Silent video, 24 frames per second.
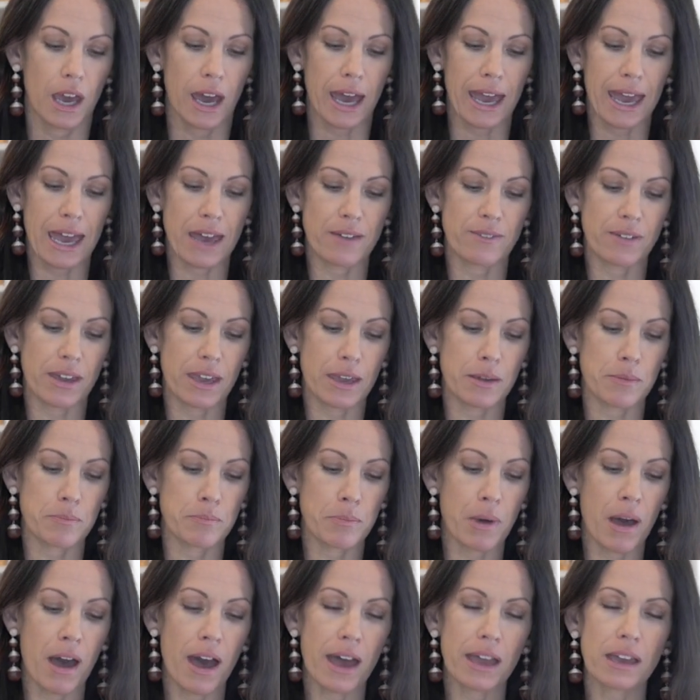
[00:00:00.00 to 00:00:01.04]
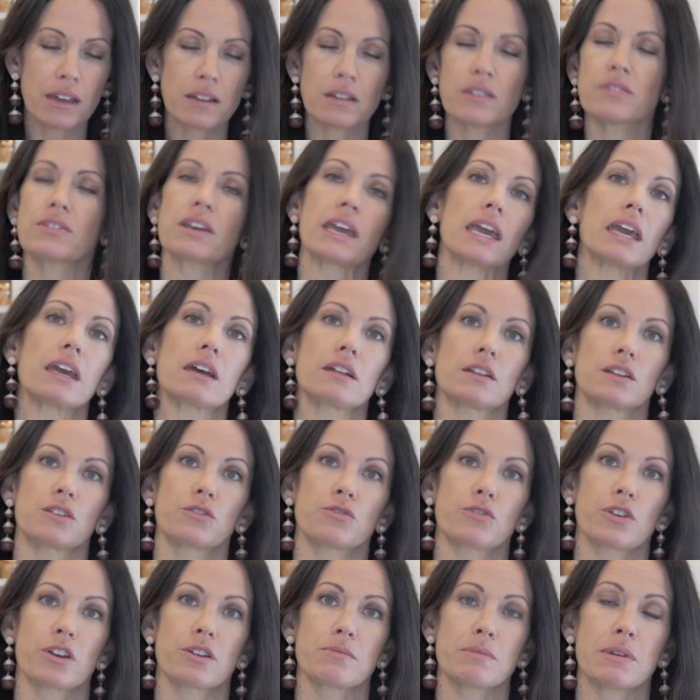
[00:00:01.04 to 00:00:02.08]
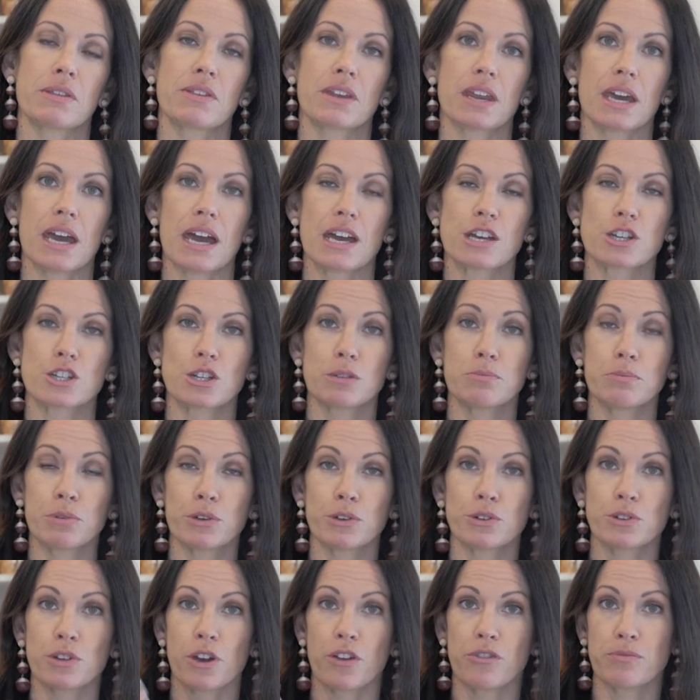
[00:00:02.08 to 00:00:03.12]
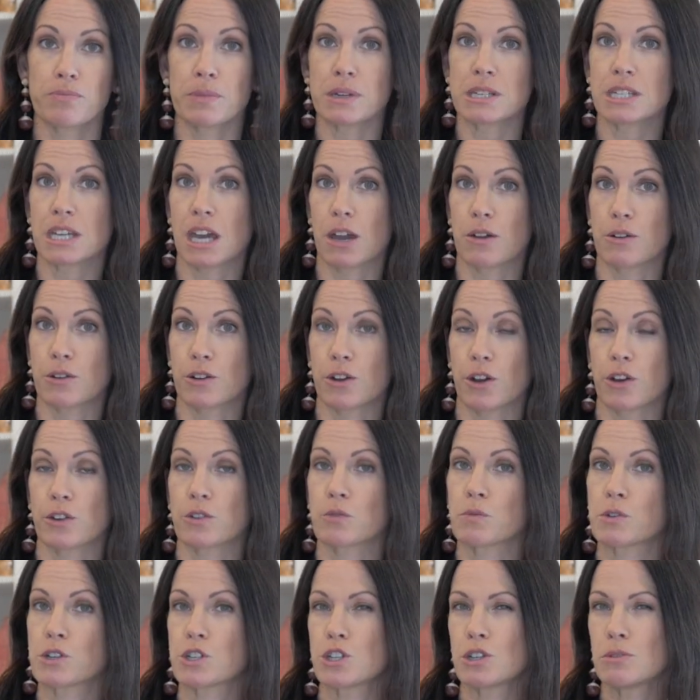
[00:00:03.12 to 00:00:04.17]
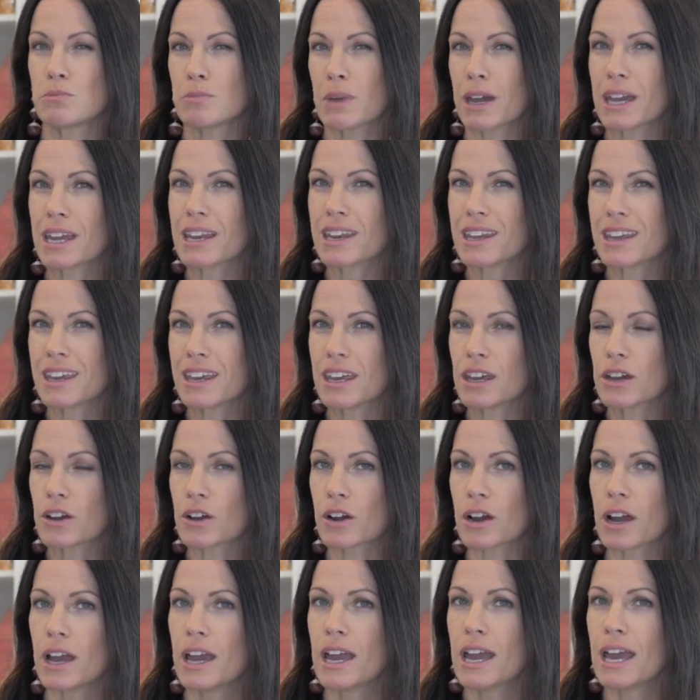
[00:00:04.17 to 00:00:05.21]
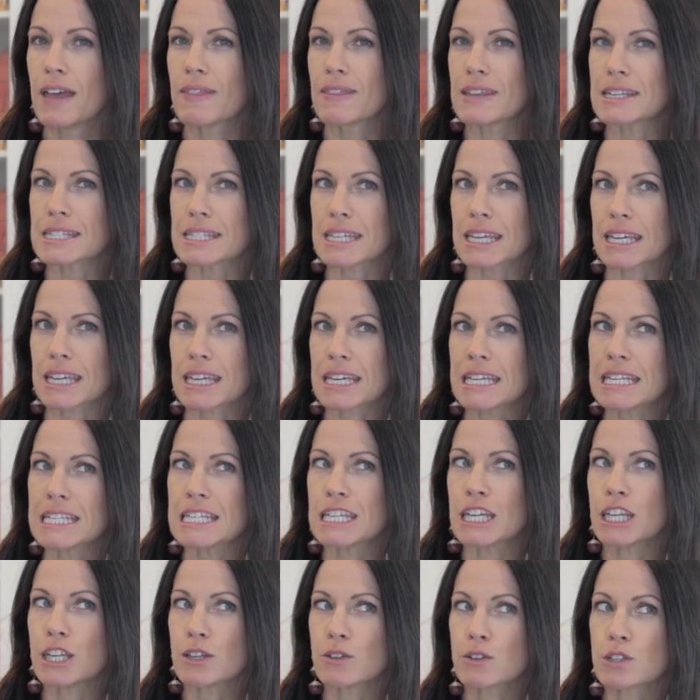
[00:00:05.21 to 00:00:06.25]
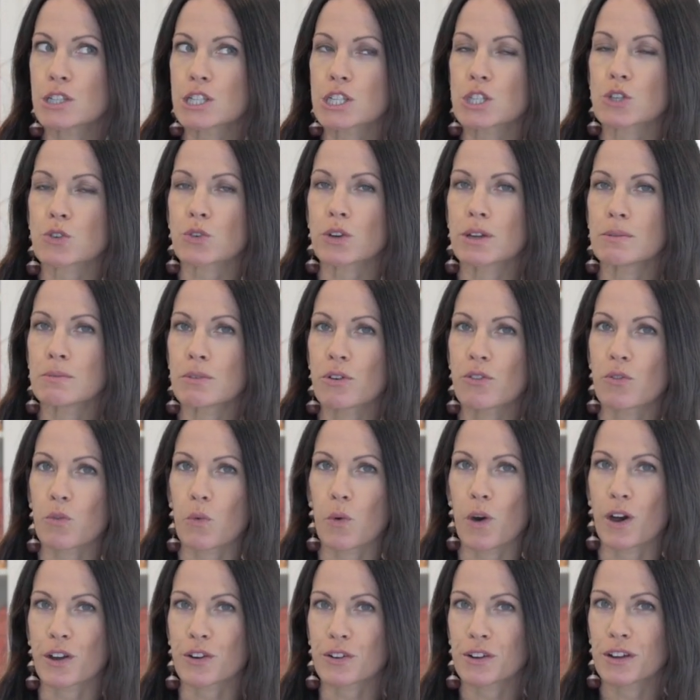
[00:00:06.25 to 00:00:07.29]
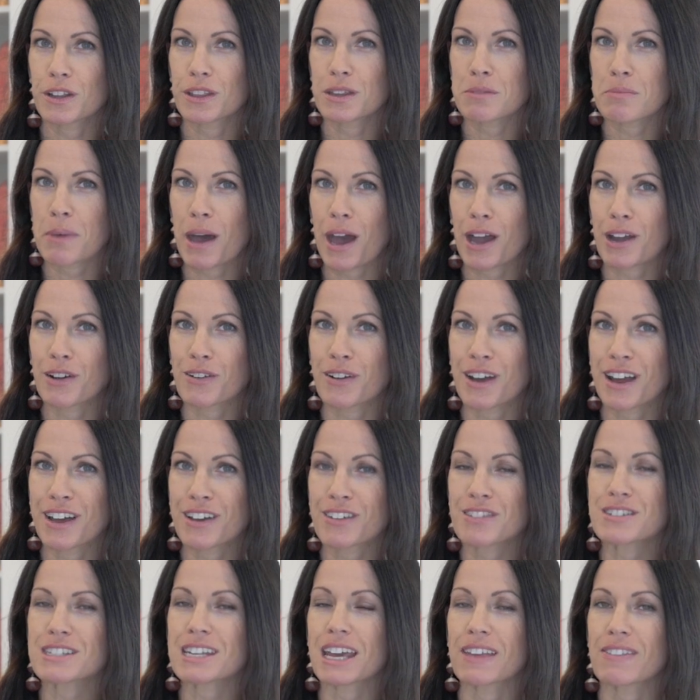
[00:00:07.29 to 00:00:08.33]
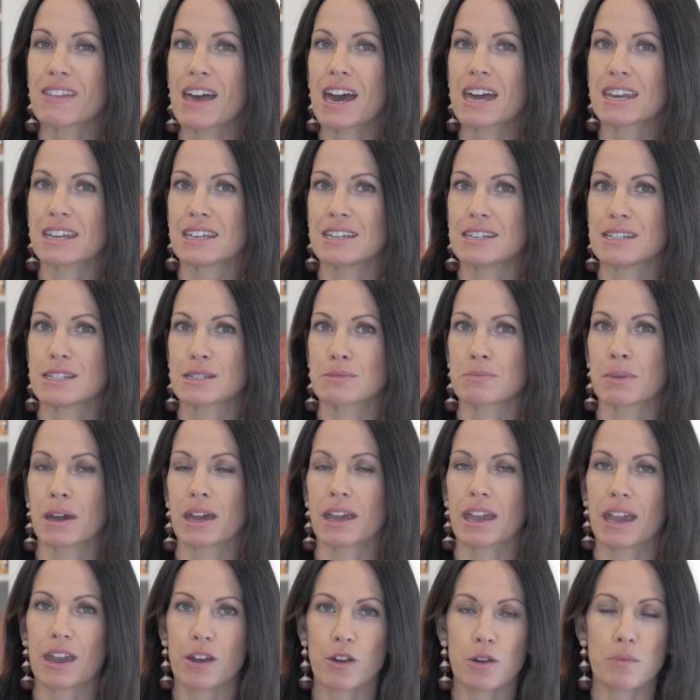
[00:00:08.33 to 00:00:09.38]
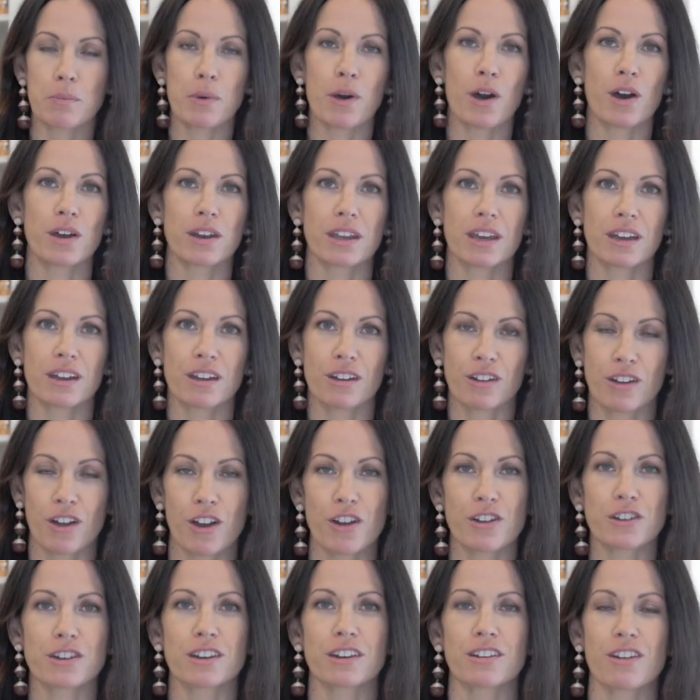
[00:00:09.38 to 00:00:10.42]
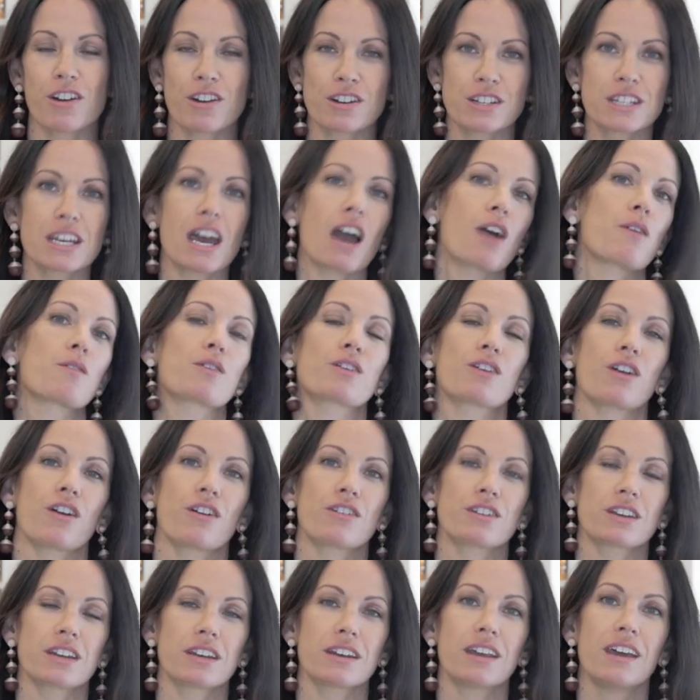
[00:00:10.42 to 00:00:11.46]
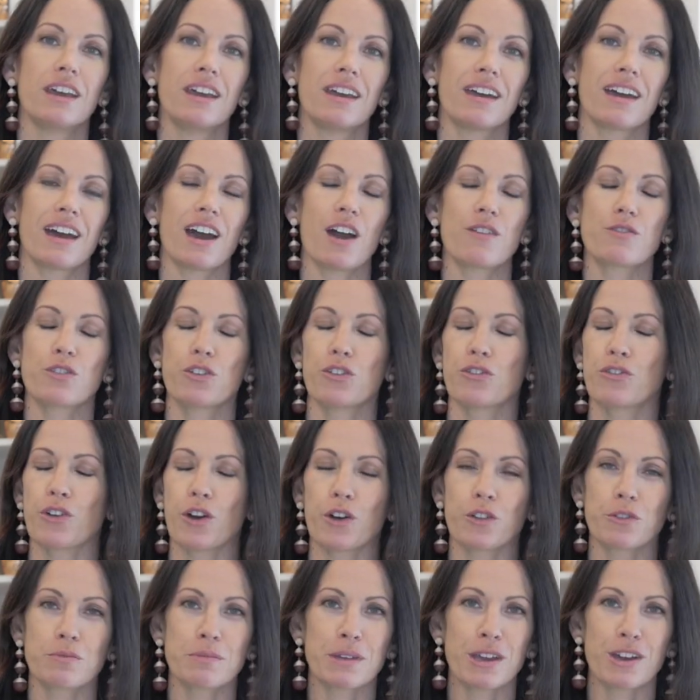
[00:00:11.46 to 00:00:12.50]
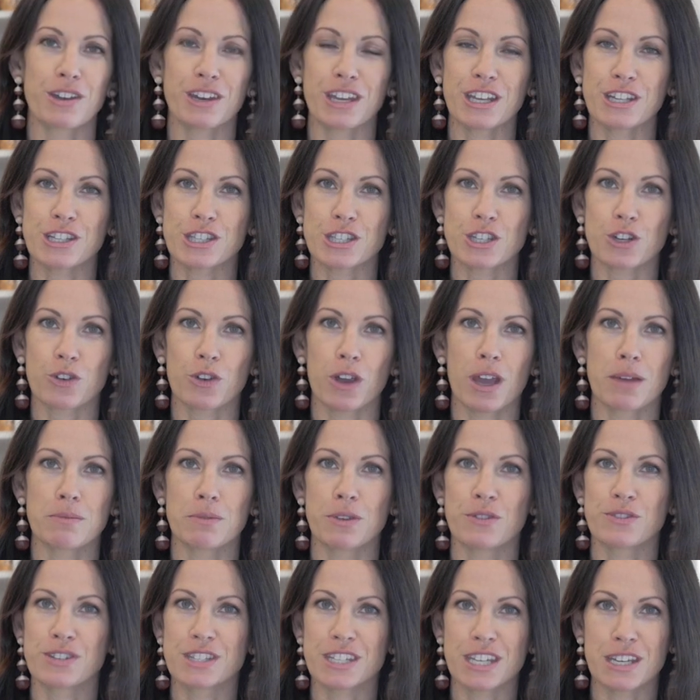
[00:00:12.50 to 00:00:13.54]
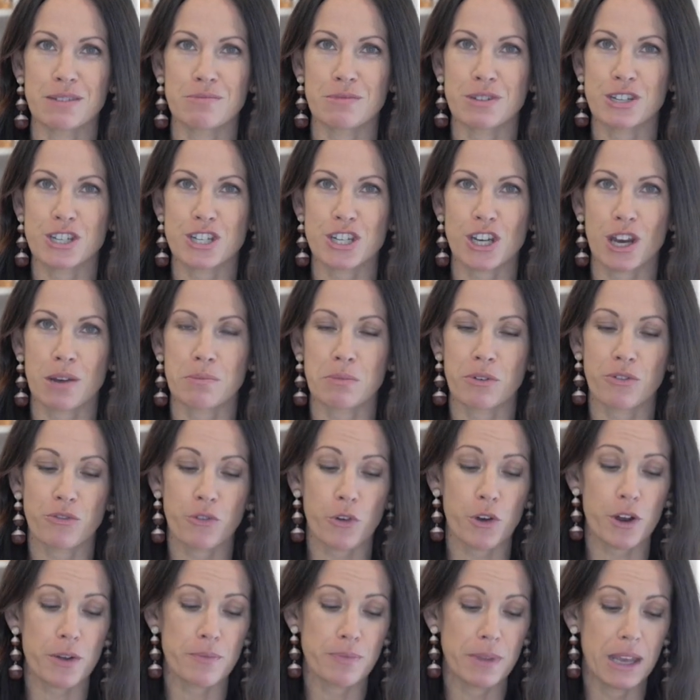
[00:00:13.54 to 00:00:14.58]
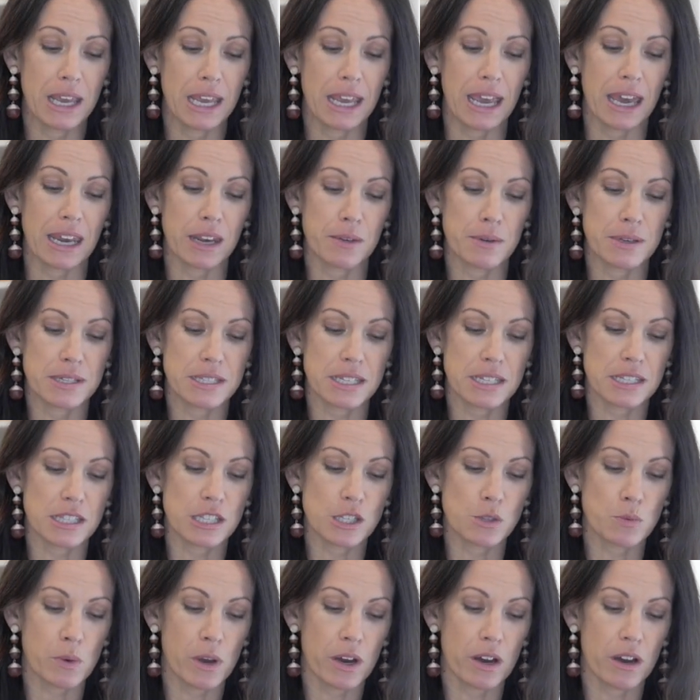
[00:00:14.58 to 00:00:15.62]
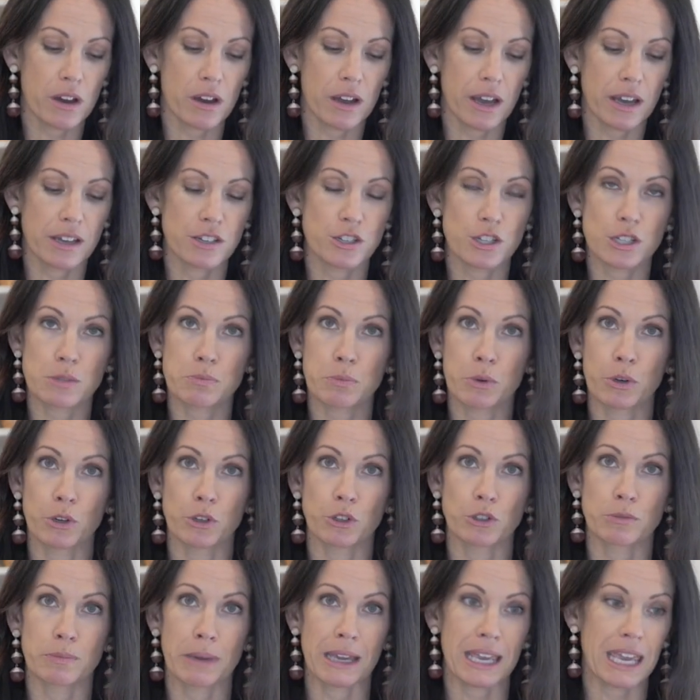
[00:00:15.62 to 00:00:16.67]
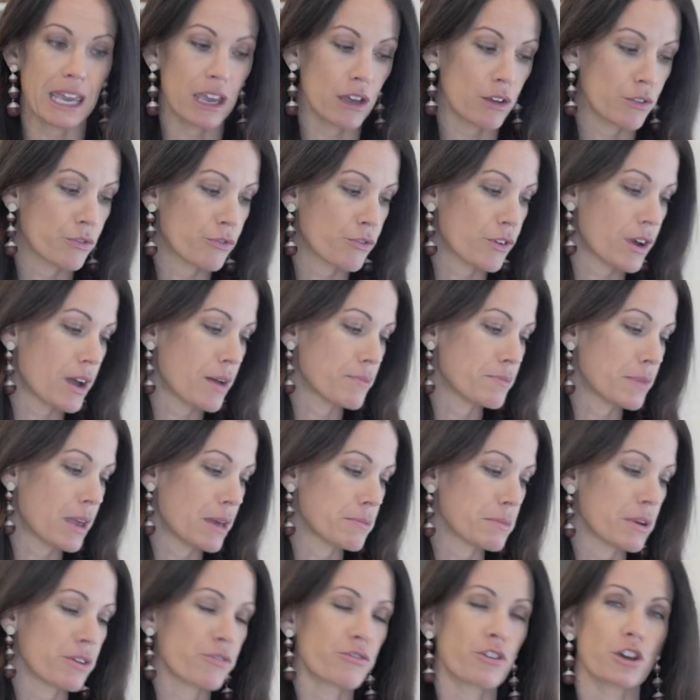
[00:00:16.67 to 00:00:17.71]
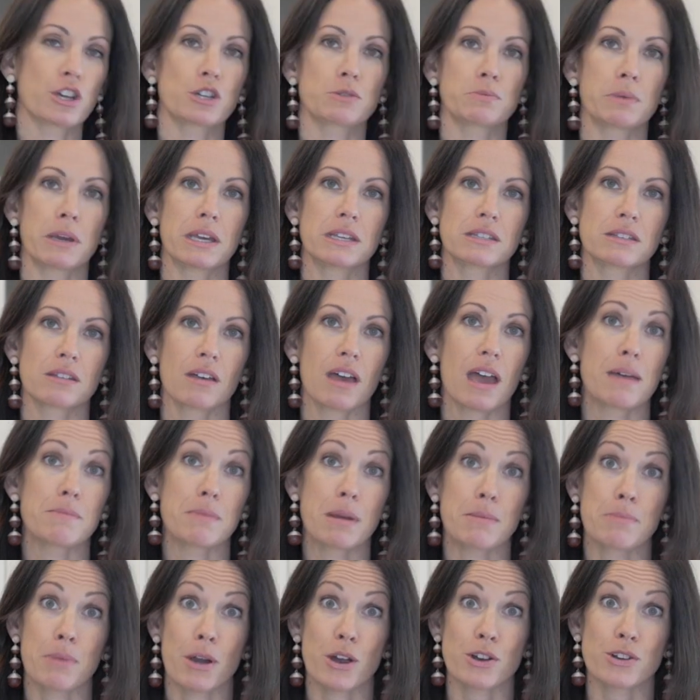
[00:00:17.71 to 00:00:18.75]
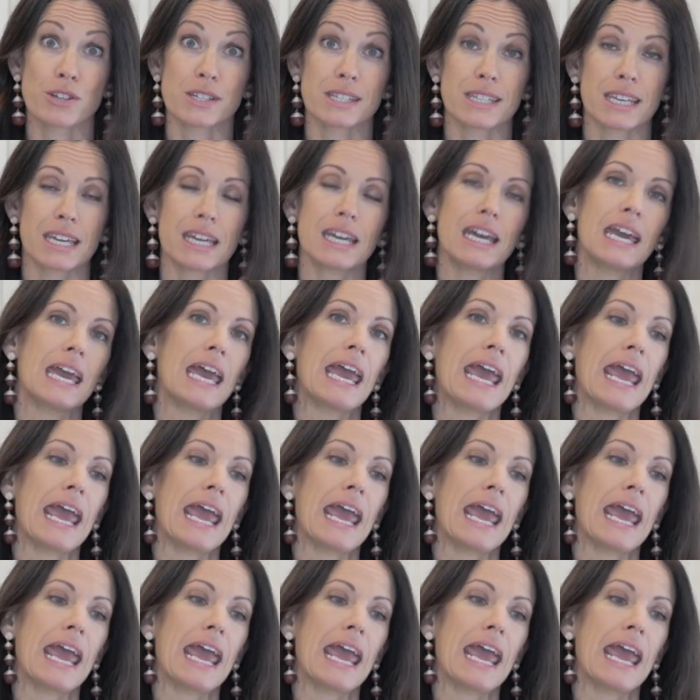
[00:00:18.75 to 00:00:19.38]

I have a pile of kale in front of me that I actually pulled off my tower garden, which you might hear this like continuous stream of water in the background, and that is my aeroponic garden, our tower garden. If you followed me on Instagram, you've seen me share before. Anyways, this is where I just pulled my kale from, and my fresh basil and my parsley.